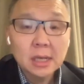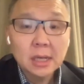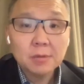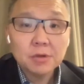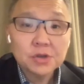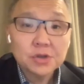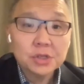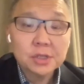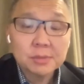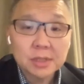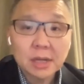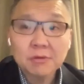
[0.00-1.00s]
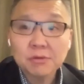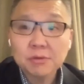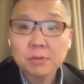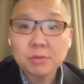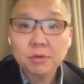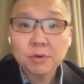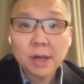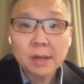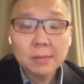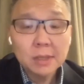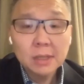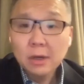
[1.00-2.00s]
and potentially some scout drilling
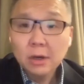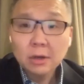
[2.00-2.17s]
program